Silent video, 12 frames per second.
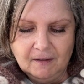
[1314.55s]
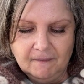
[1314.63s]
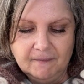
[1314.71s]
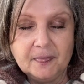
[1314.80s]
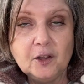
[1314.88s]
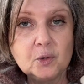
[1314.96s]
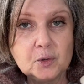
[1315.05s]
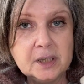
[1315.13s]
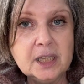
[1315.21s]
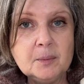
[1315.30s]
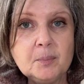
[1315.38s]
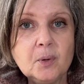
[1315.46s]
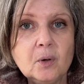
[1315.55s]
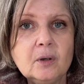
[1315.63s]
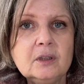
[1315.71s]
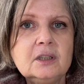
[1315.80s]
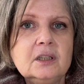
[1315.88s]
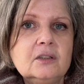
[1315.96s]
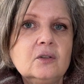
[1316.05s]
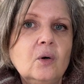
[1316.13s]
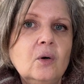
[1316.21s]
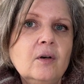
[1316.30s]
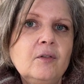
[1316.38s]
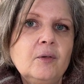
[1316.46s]
The real point is
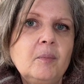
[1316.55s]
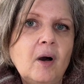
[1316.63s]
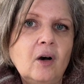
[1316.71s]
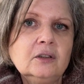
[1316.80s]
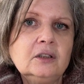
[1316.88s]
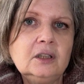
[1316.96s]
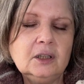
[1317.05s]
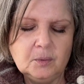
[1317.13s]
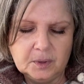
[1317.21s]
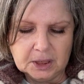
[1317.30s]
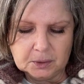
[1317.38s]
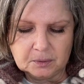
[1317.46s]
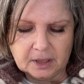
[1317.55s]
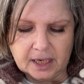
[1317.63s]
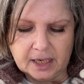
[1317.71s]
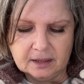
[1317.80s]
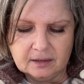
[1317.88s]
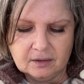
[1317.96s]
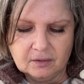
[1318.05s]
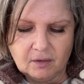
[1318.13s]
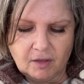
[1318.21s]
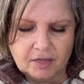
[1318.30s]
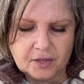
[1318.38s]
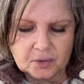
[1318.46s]
all the bonding we create
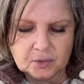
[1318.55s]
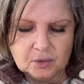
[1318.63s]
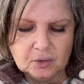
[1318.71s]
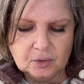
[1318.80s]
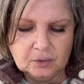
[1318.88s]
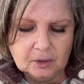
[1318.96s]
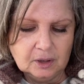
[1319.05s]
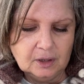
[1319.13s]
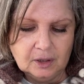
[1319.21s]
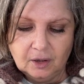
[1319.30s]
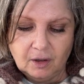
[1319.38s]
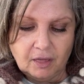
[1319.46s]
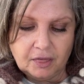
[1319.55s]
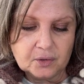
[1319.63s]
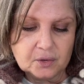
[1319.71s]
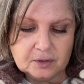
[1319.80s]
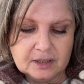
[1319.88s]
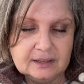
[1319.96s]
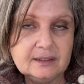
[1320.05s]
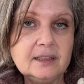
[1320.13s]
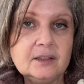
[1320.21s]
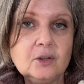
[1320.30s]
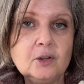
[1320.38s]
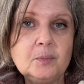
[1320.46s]
through this little